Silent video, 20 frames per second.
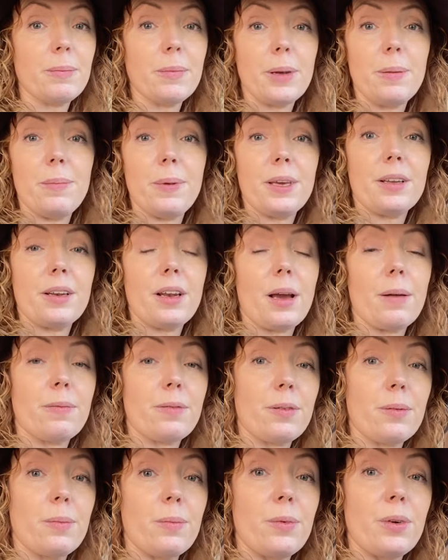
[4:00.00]
my big nap
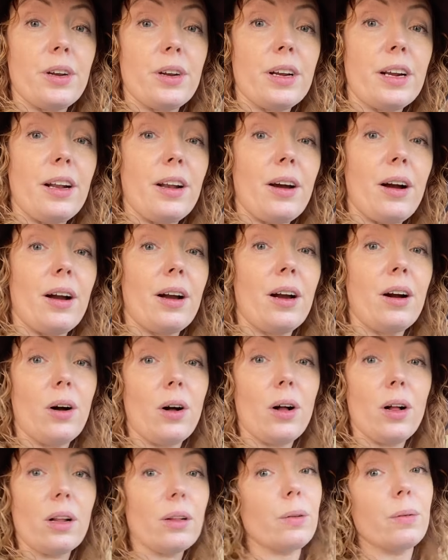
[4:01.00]
from one o'clock
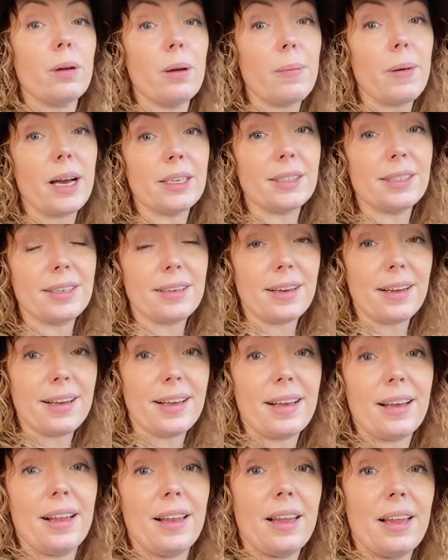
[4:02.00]
all the way back to
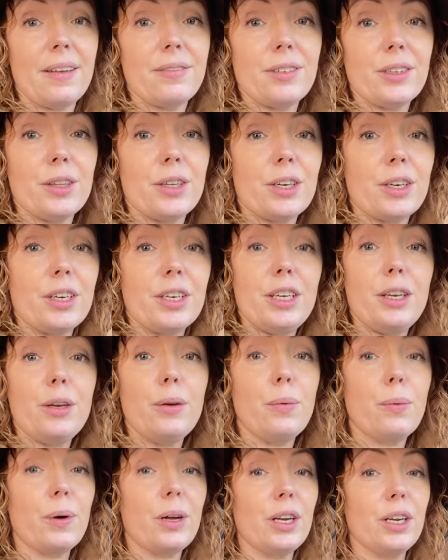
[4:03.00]
like 11.30
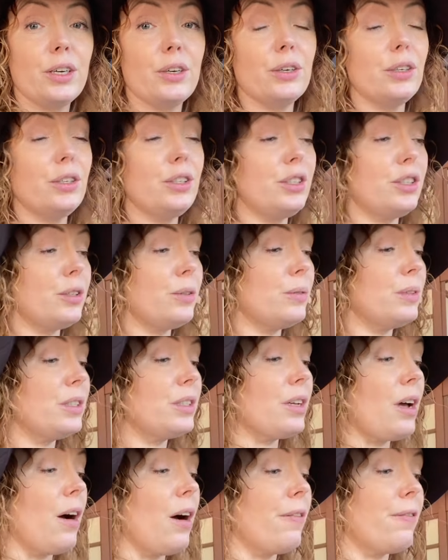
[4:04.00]
what i could do
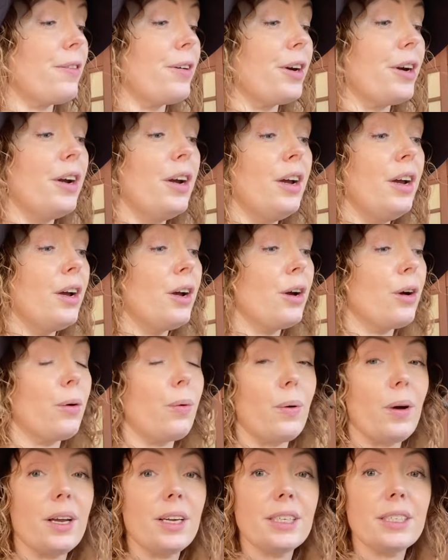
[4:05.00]
is offer
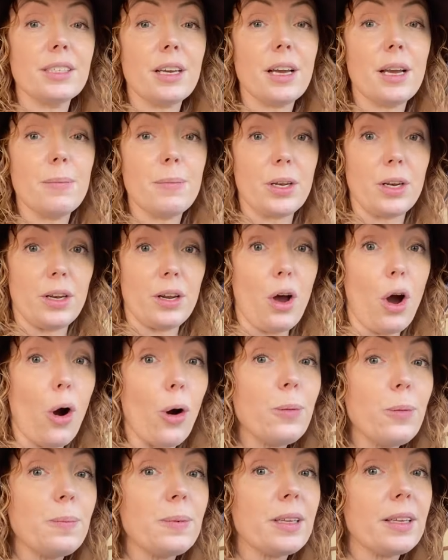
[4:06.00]
quiet time and
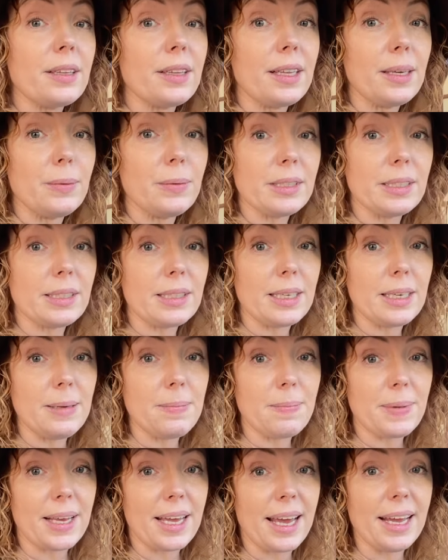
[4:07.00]
hope that they will
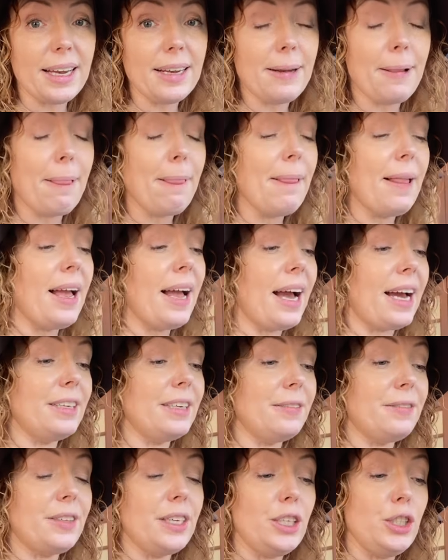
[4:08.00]
sleep again
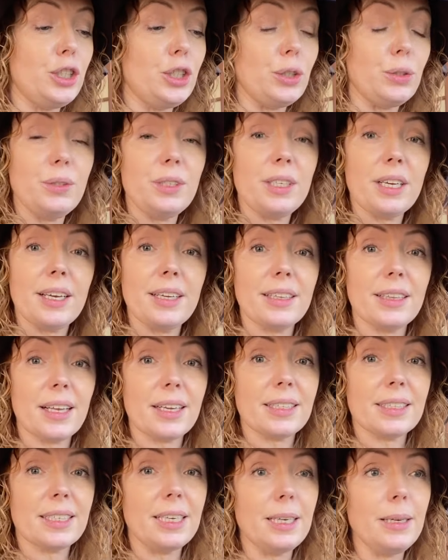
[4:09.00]
and if they do take
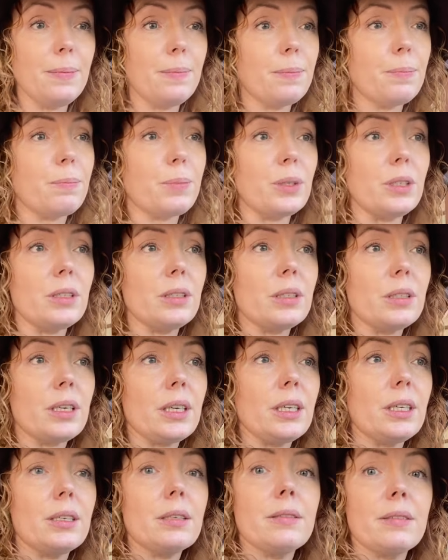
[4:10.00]
that sleep but it's
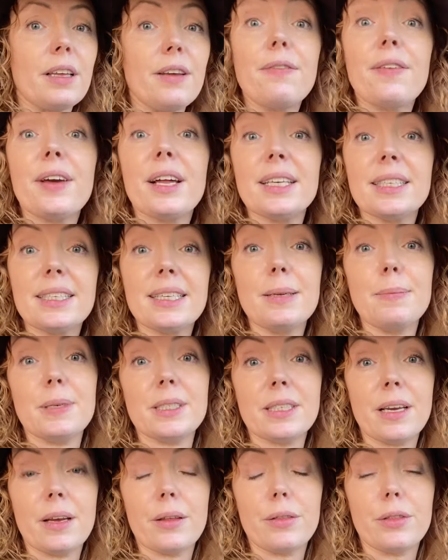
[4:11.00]
like they fell asleep
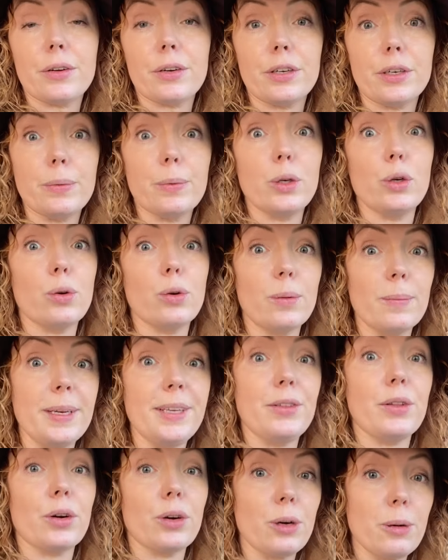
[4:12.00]
at 10.30 when
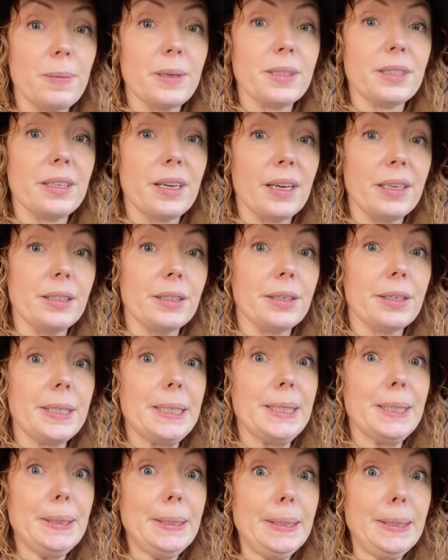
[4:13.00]
normally they're up at
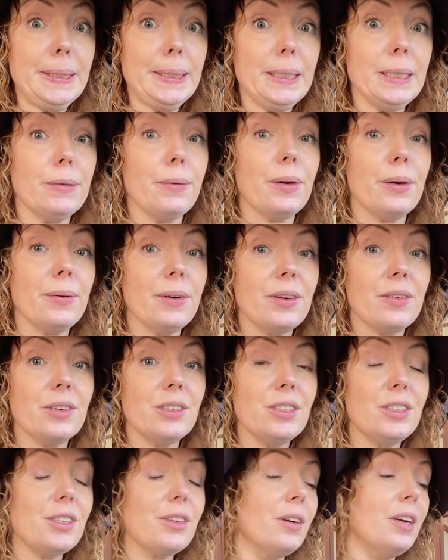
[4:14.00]
10.30 ooh what are we going
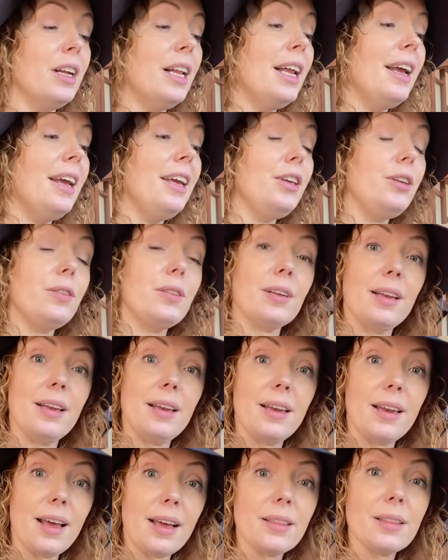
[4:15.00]
to do you
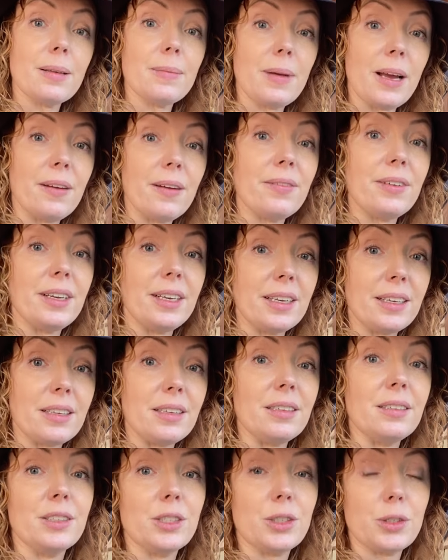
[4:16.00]
can let them have a
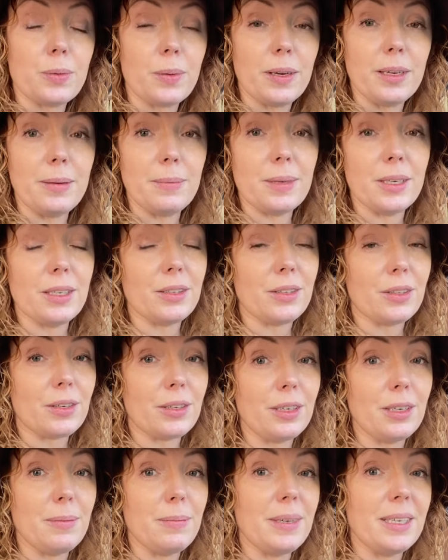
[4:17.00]
little 20 minute
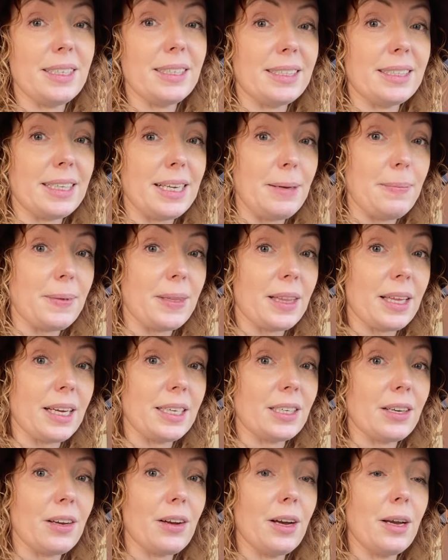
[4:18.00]
30 minute sleep at
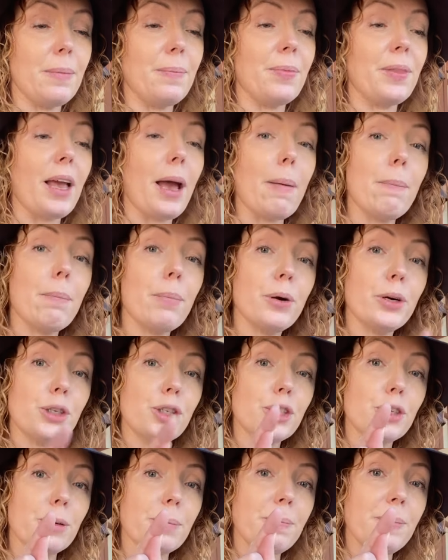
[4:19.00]
that time and
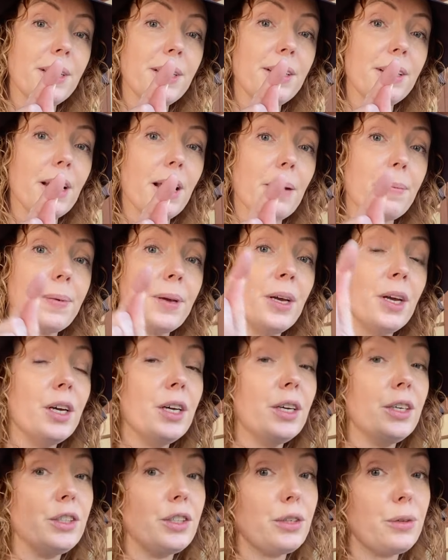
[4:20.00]
push your big nap
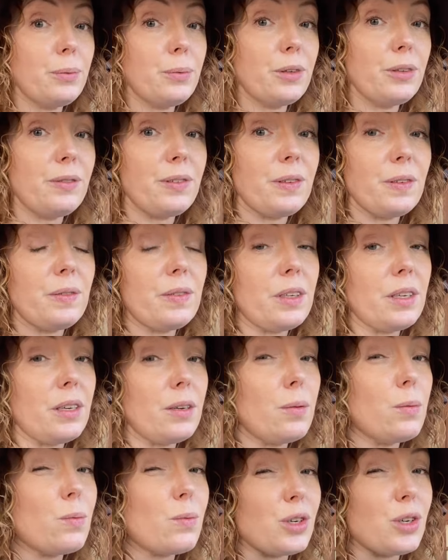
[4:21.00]
to
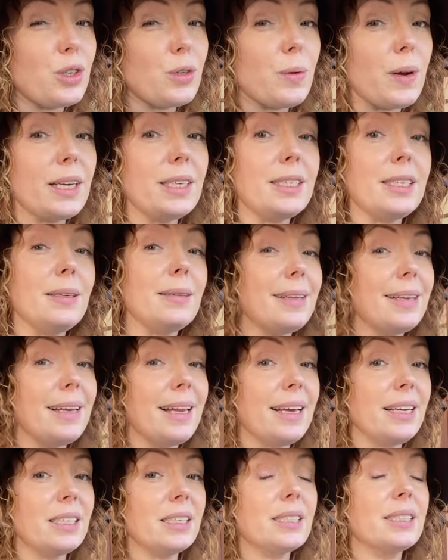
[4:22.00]
115, 120
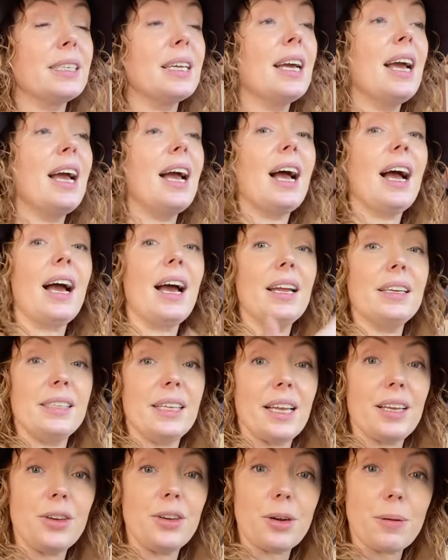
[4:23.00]
latest, and
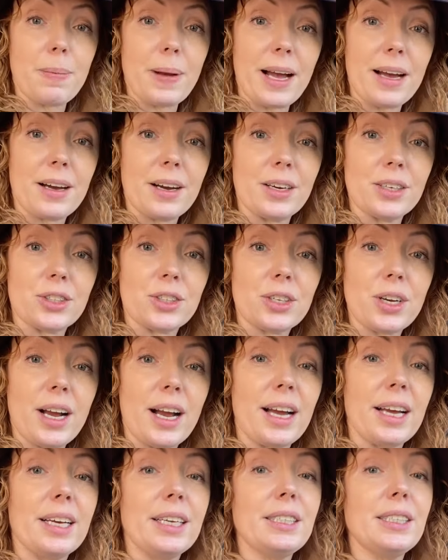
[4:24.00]
then you're back on
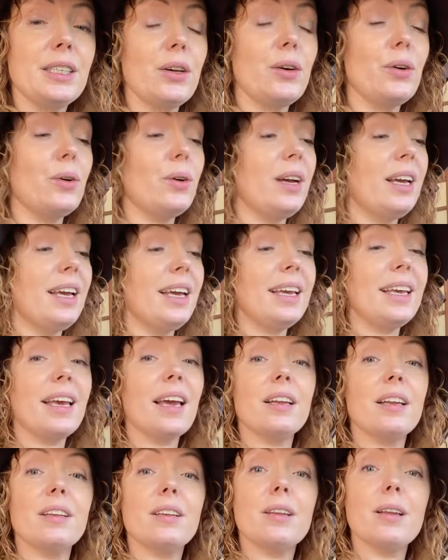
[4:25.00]
track. So
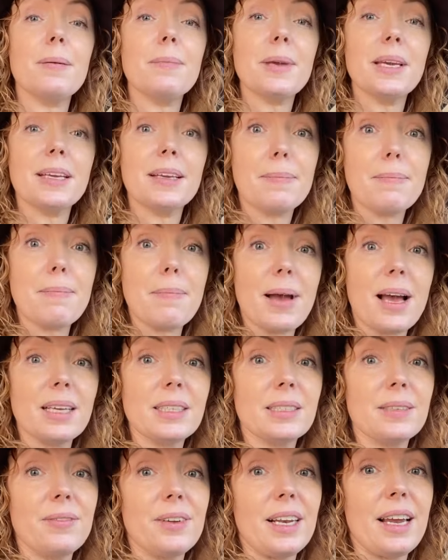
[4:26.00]
again, not making
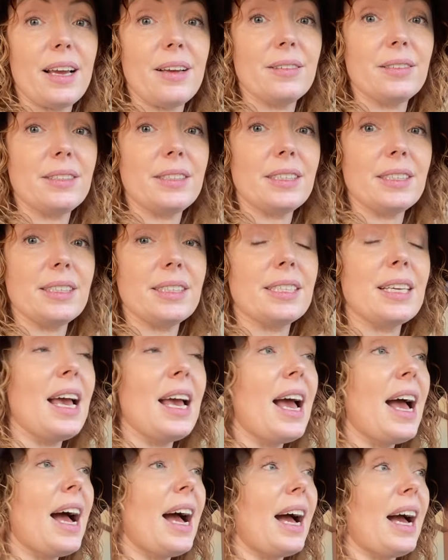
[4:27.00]
massive allowances
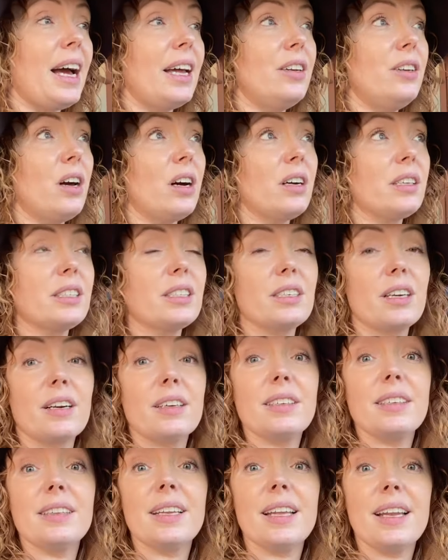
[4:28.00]
and not
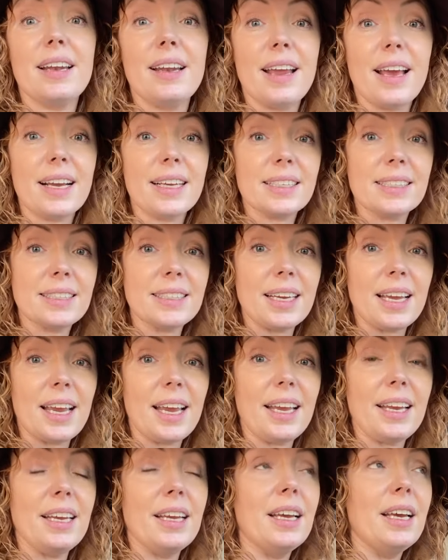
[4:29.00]
starting the next
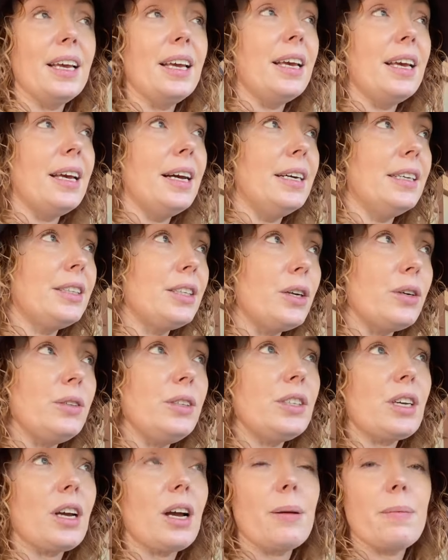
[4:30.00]
day the
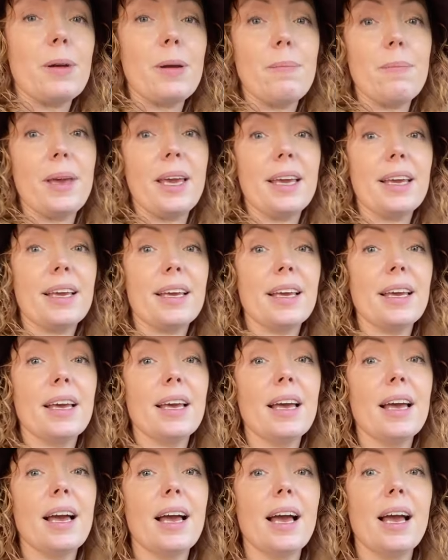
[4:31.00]
only time I make
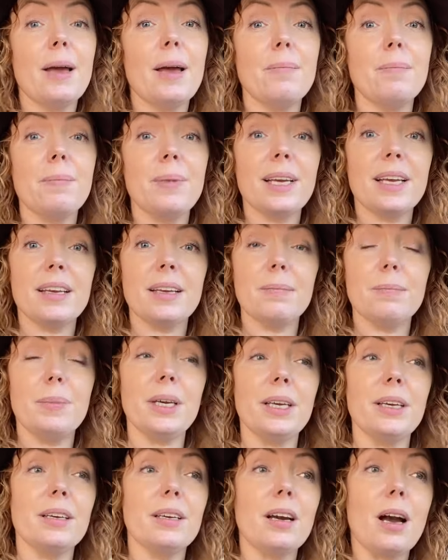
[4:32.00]
um, big,
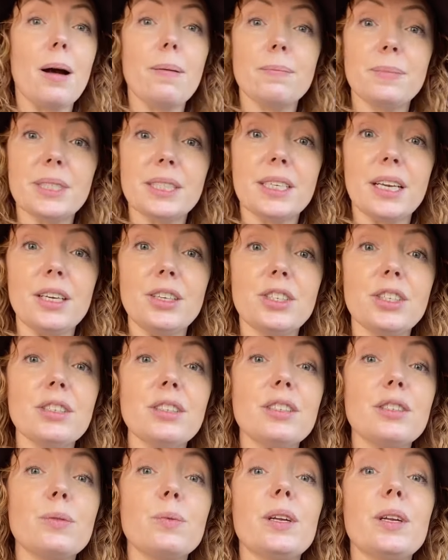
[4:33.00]
big
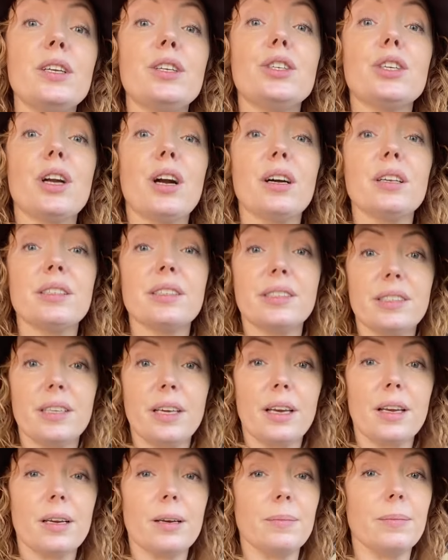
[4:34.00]
compensations is when a child is
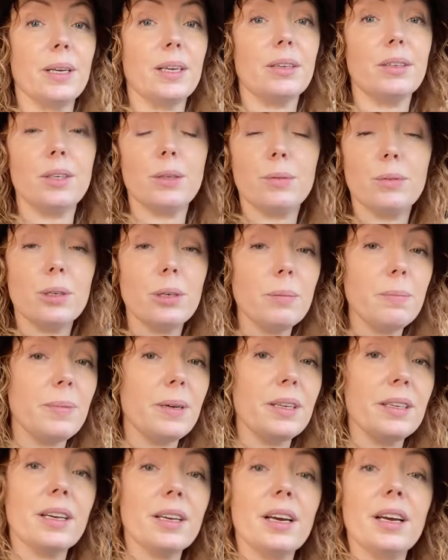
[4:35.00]
sick. I'm like, you were up
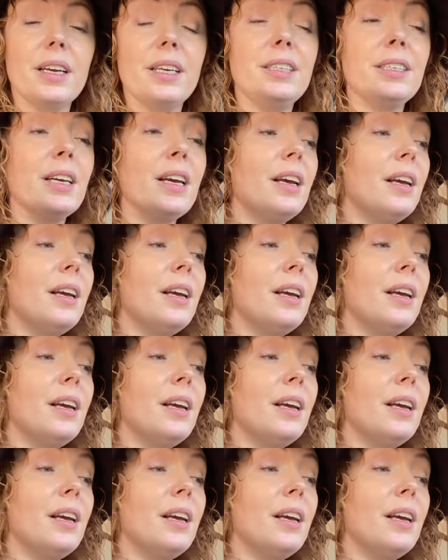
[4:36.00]
all night,